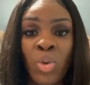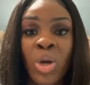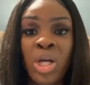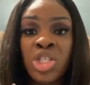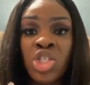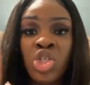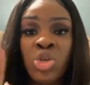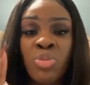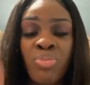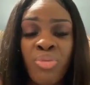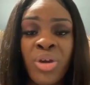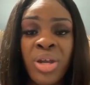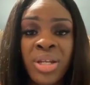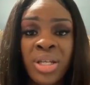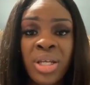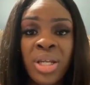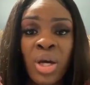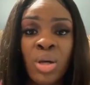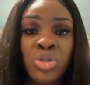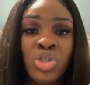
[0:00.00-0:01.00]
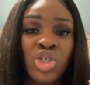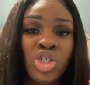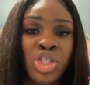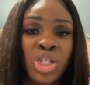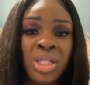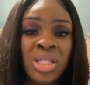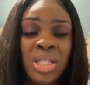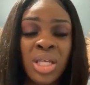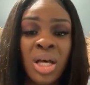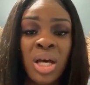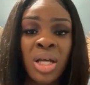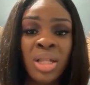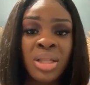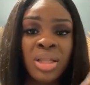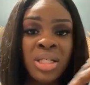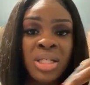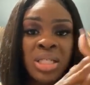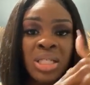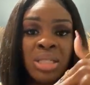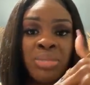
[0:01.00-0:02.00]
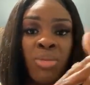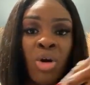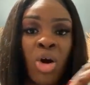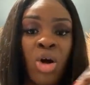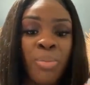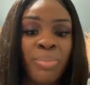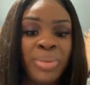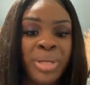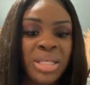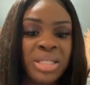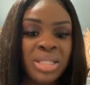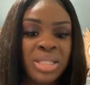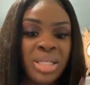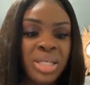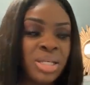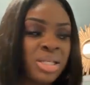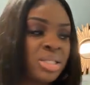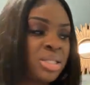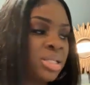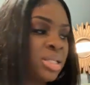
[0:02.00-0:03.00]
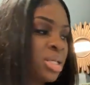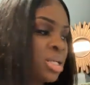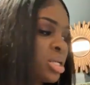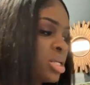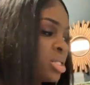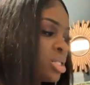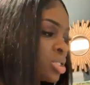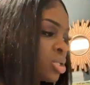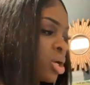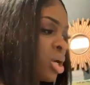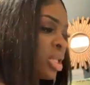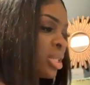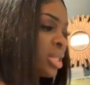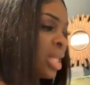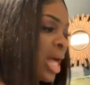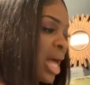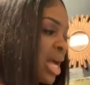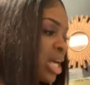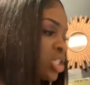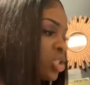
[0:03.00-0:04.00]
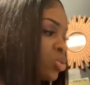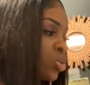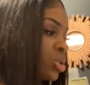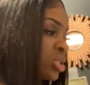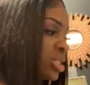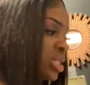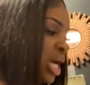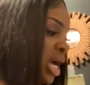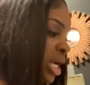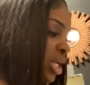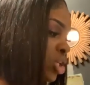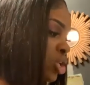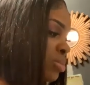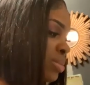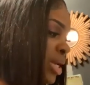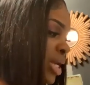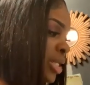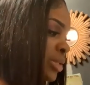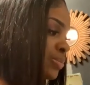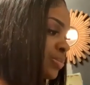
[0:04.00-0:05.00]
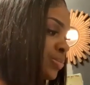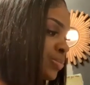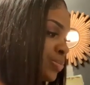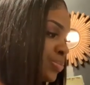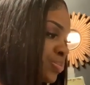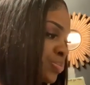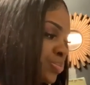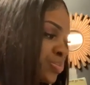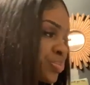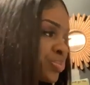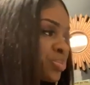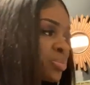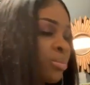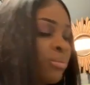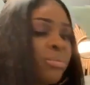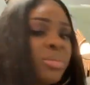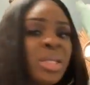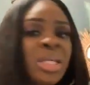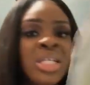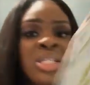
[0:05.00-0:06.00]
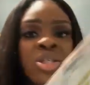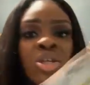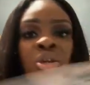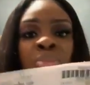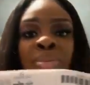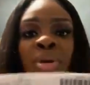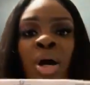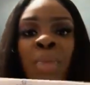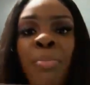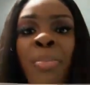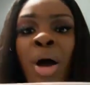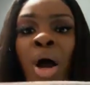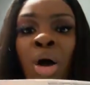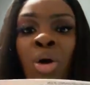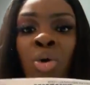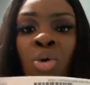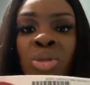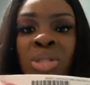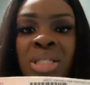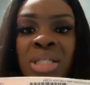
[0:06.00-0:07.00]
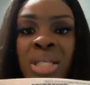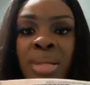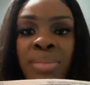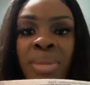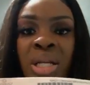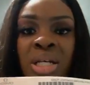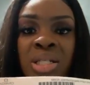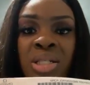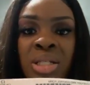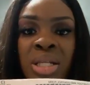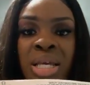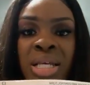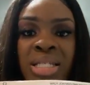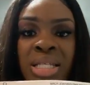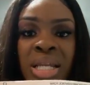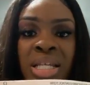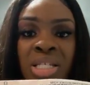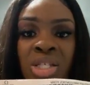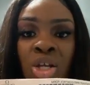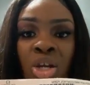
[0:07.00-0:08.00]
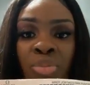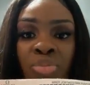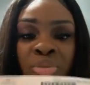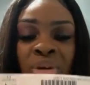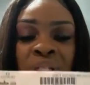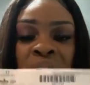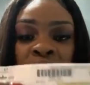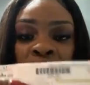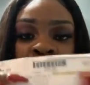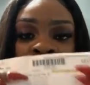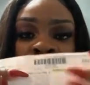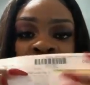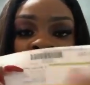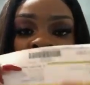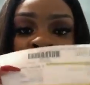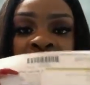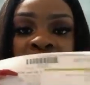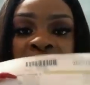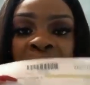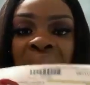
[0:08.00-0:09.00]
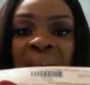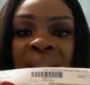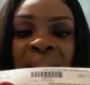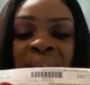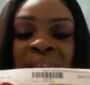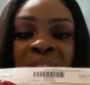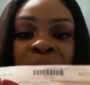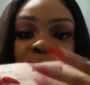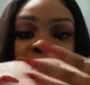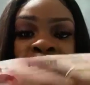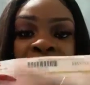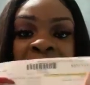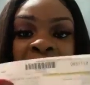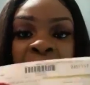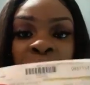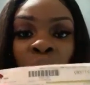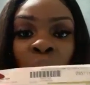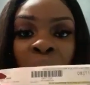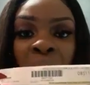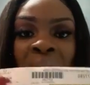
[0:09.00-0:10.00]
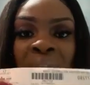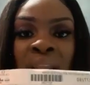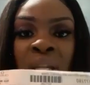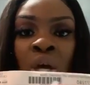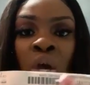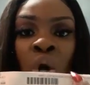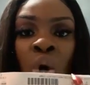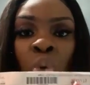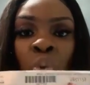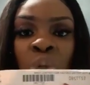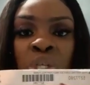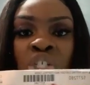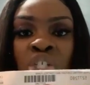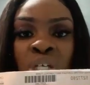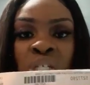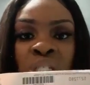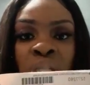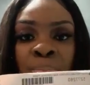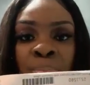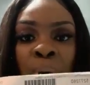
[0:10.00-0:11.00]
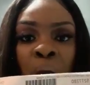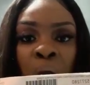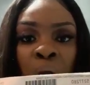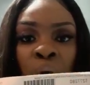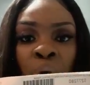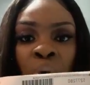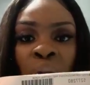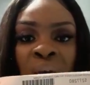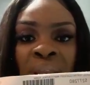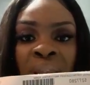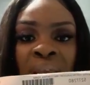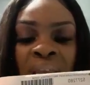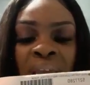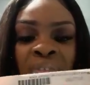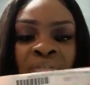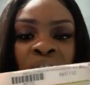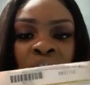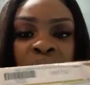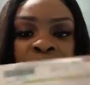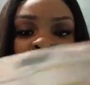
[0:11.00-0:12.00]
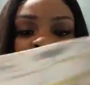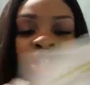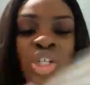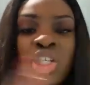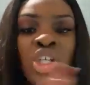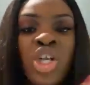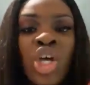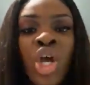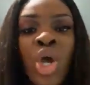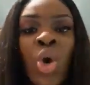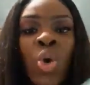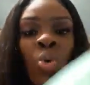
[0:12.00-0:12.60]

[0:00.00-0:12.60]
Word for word: Once you print it out, you just cut the small pieces. Just cut the actual document. It's going to be a barcode similar to this and it's going to print out just like this, plain white with just the barcode and the information.